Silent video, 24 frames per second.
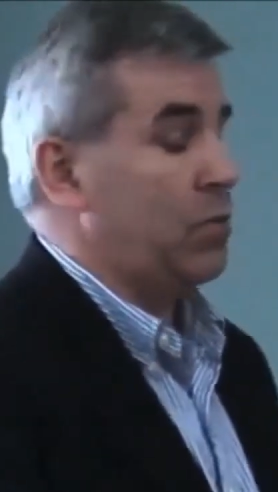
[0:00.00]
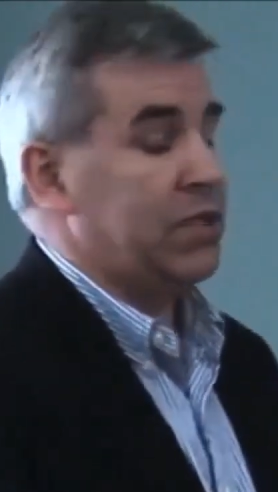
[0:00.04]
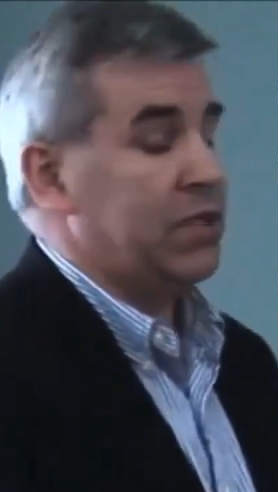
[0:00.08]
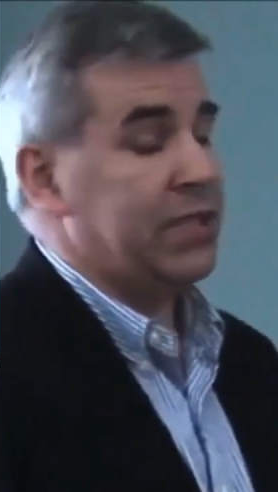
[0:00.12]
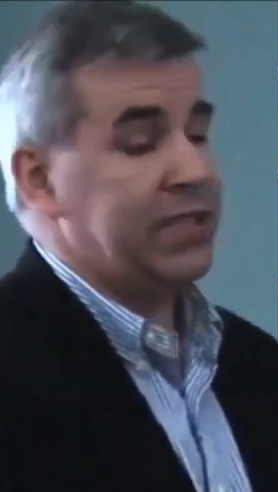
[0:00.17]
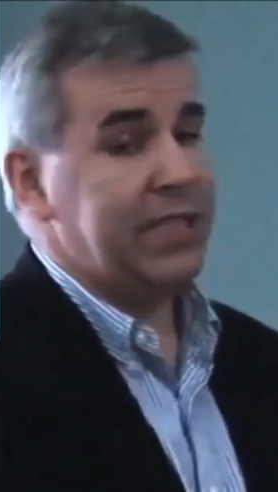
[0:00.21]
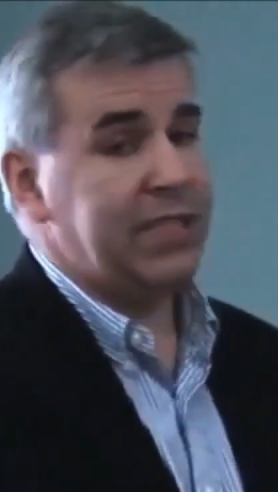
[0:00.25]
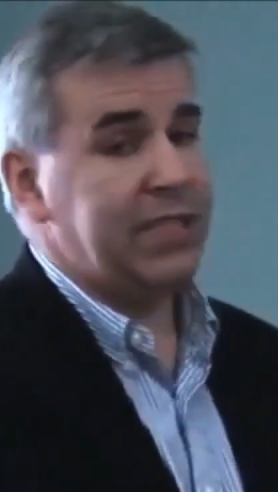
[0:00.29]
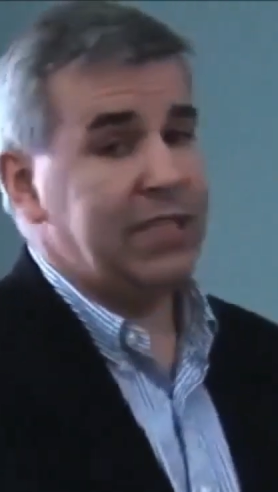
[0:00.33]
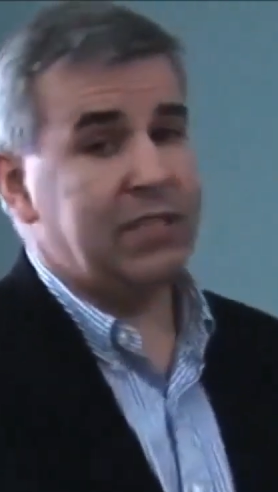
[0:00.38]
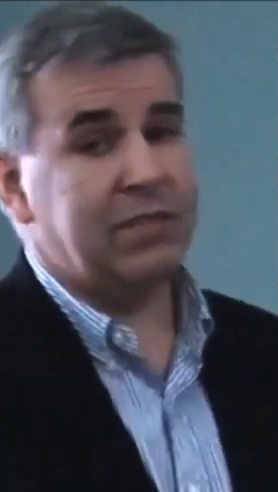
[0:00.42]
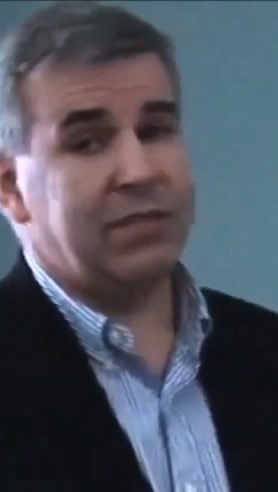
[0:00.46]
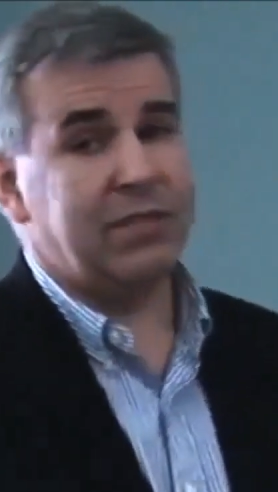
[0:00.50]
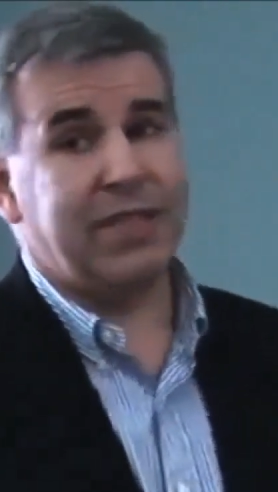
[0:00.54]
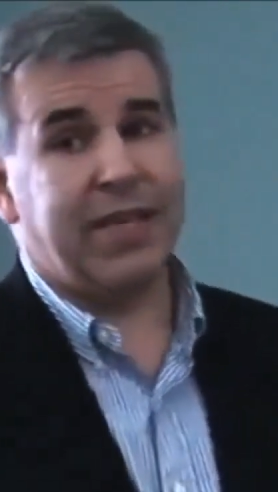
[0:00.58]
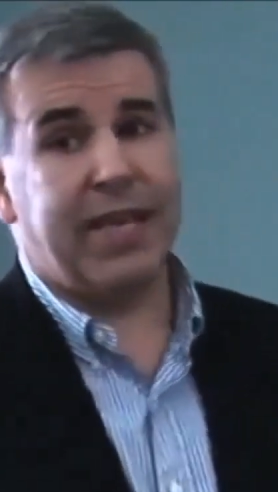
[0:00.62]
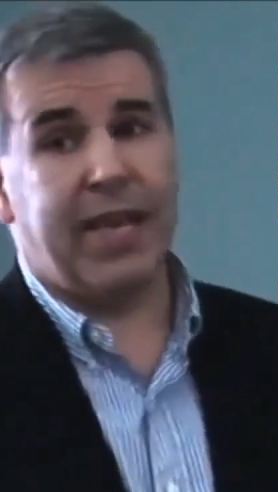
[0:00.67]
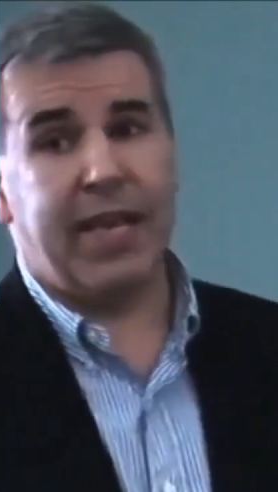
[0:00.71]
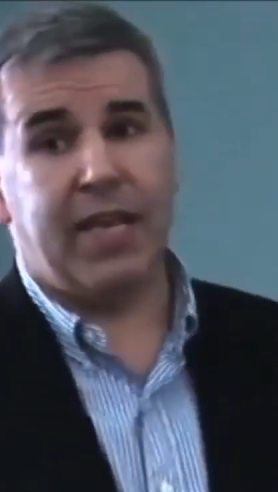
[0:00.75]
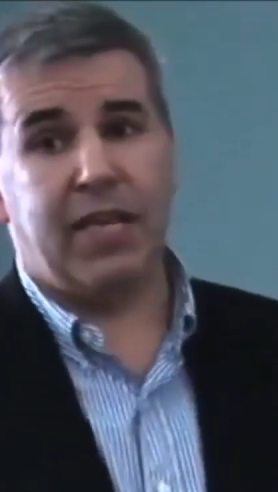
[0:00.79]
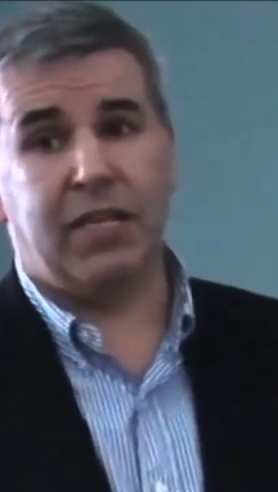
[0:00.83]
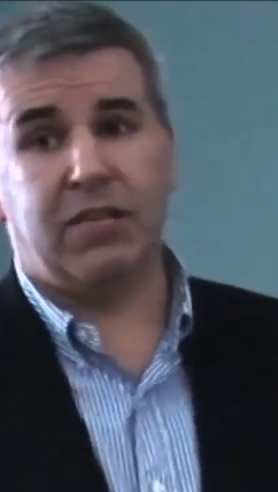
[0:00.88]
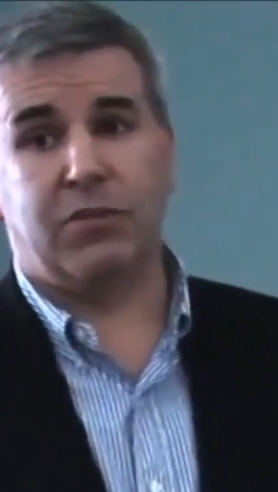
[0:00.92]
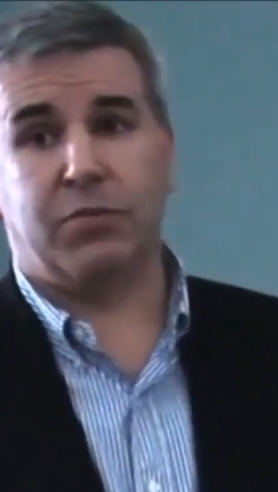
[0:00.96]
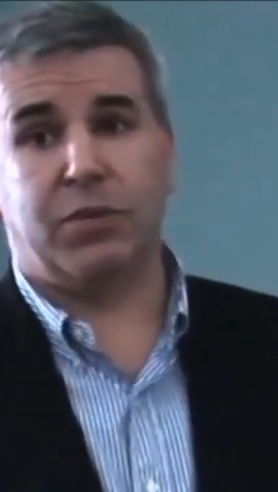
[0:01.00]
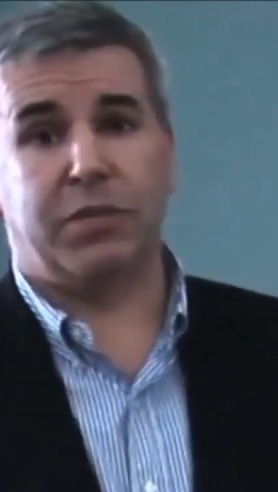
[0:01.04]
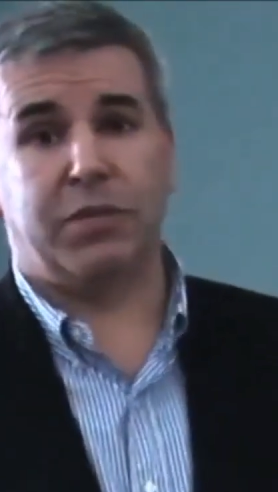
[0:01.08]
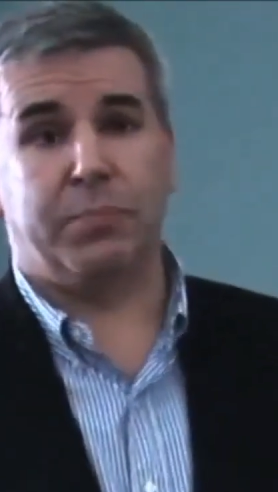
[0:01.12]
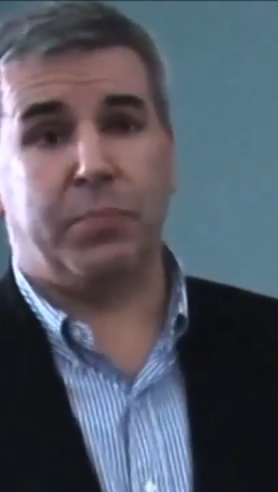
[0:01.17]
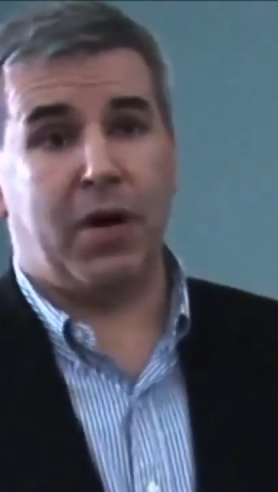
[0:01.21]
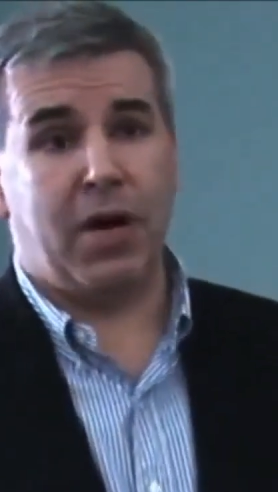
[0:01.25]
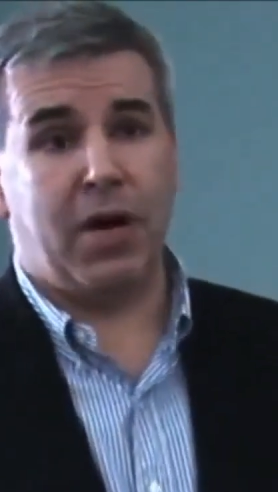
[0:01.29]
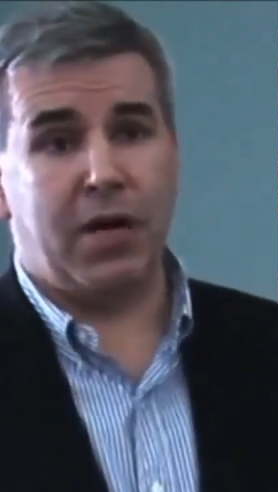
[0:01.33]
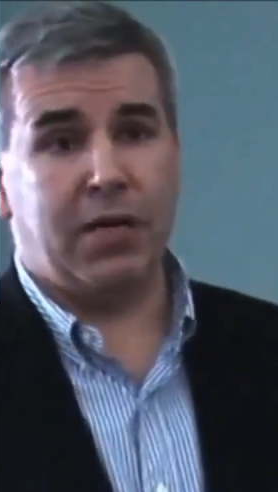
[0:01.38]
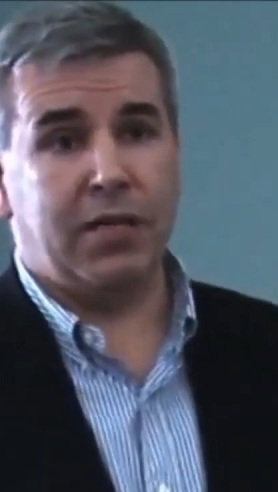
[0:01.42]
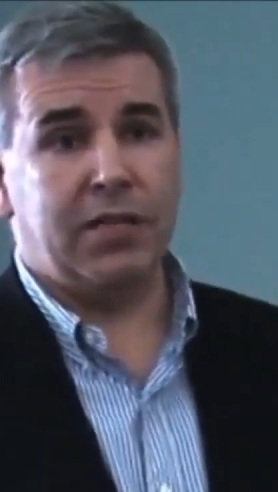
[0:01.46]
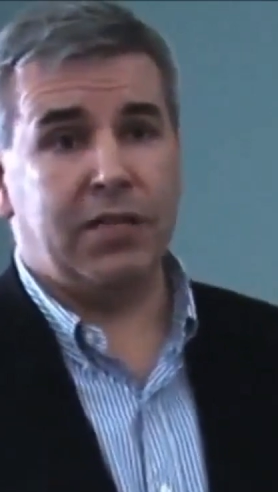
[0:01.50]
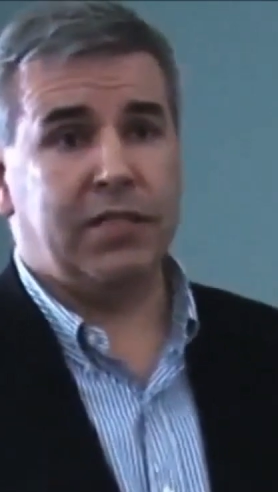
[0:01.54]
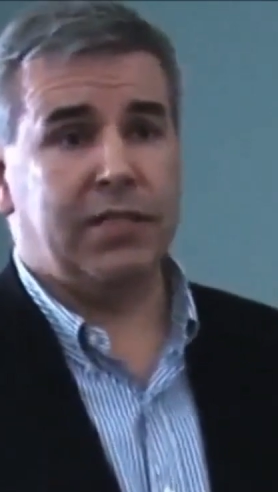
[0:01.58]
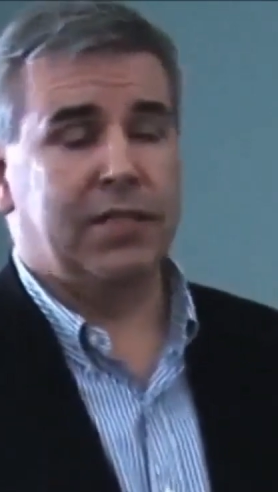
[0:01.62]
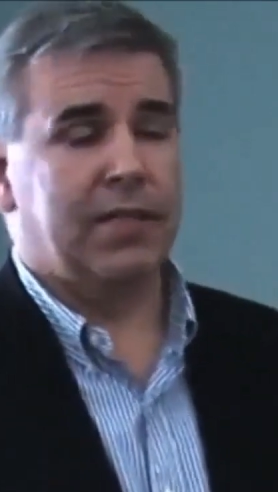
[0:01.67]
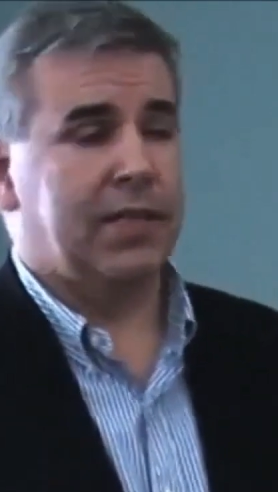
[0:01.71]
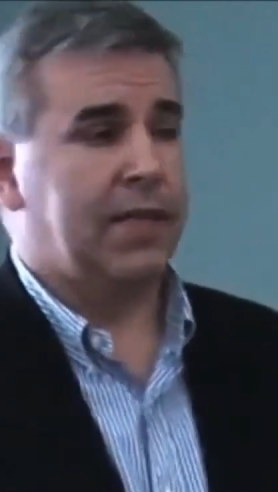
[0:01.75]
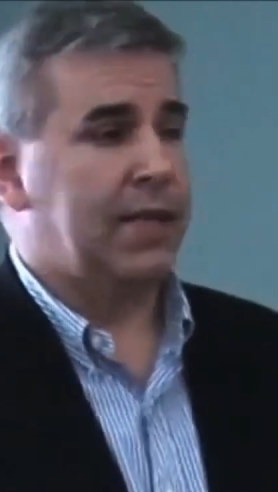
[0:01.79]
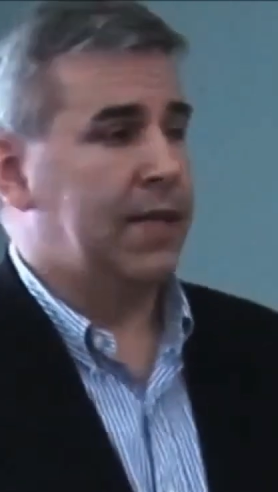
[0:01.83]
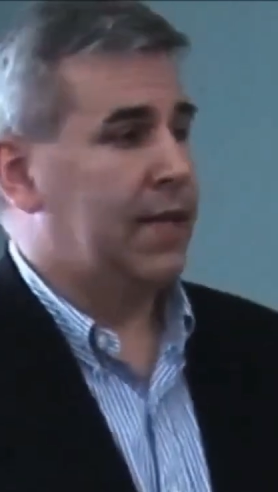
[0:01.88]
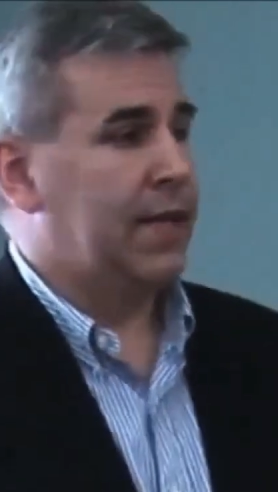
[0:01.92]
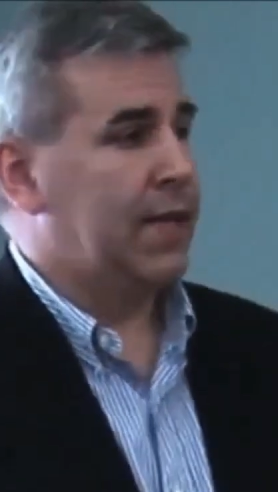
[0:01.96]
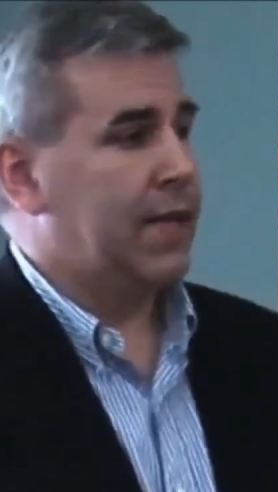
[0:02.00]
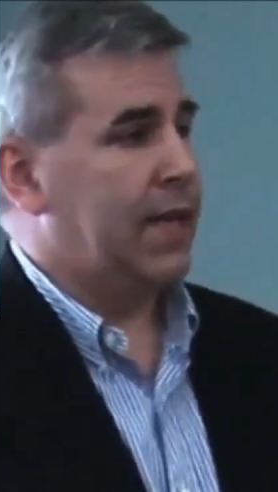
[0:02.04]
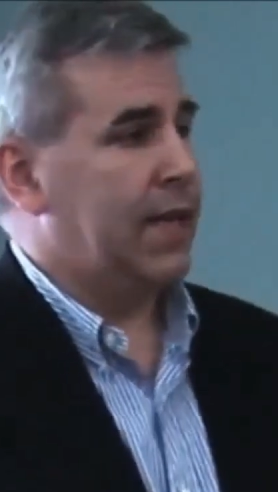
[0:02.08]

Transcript: we're seeking to engage with partners,